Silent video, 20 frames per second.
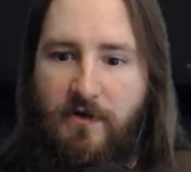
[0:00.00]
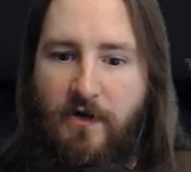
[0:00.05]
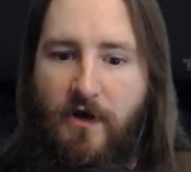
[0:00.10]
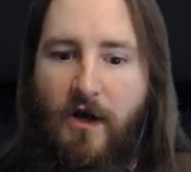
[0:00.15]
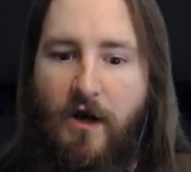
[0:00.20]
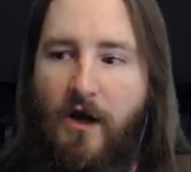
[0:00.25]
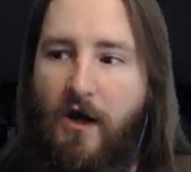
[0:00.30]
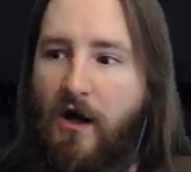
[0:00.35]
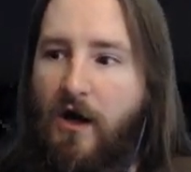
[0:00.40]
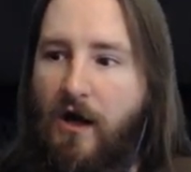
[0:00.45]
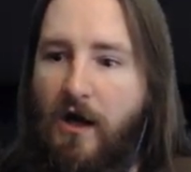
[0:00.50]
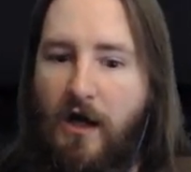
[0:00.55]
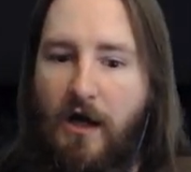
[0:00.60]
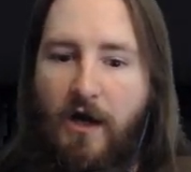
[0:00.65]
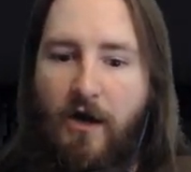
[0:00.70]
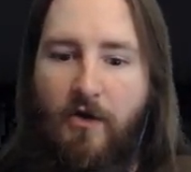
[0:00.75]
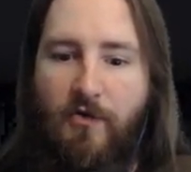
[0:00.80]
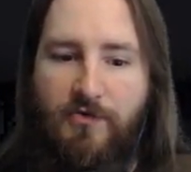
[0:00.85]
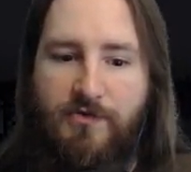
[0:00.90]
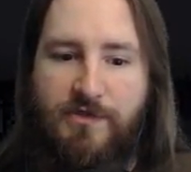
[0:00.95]

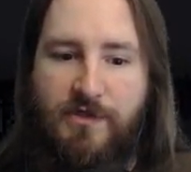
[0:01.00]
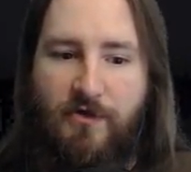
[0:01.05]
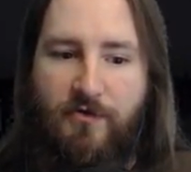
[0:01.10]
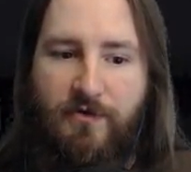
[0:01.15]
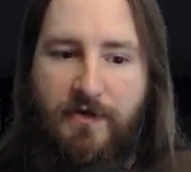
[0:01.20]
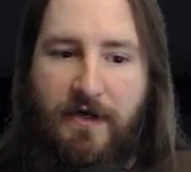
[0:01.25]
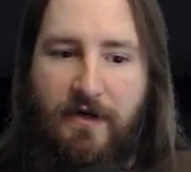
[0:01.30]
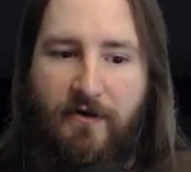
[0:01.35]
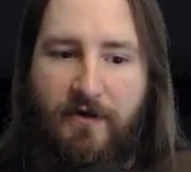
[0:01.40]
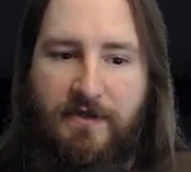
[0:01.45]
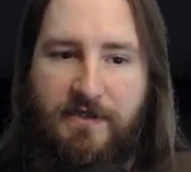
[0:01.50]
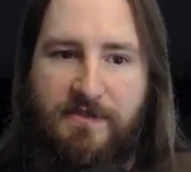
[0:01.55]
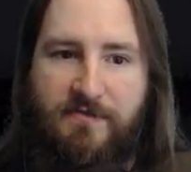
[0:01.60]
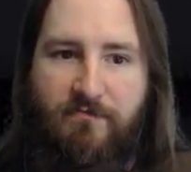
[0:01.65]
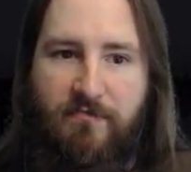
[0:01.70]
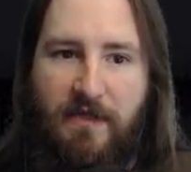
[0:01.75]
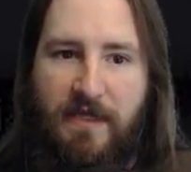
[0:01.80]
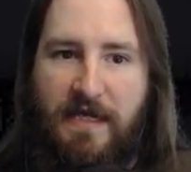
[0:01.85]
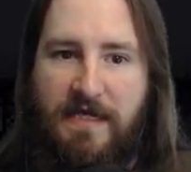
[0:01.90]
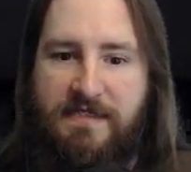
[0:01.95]
oh, so now I just
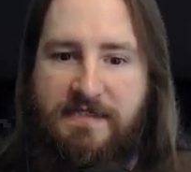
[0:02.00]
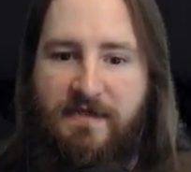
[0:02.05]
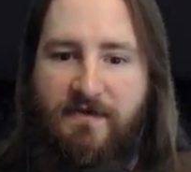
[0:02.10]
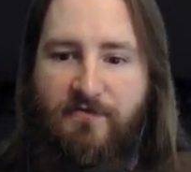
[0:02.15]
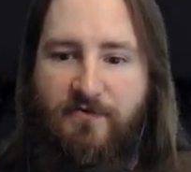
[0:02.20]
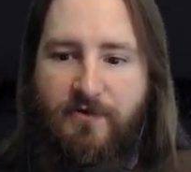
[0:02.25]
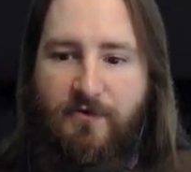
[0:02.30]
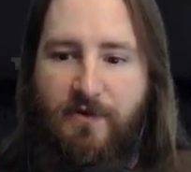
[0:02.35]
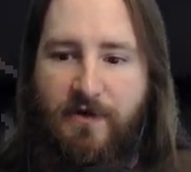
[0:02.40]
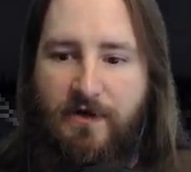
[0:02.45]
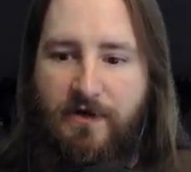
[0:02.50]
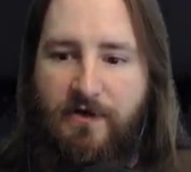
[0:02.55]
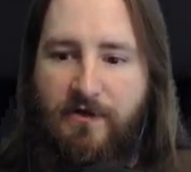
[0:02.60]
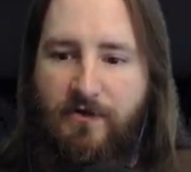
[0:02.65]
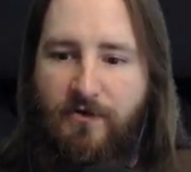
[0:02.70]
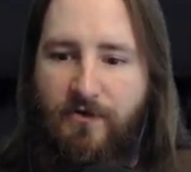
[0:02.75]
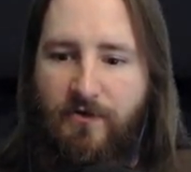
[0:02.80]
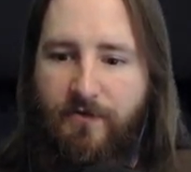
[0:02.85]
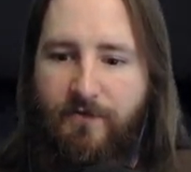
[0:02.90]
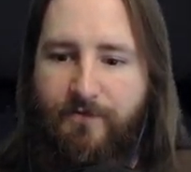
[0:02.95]
blast everywhere.
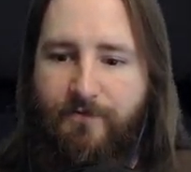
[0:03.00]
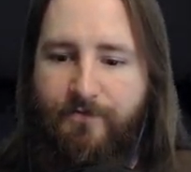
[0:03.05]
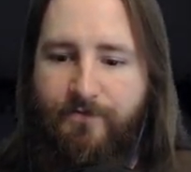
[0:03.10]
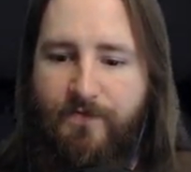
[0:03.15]
Cool.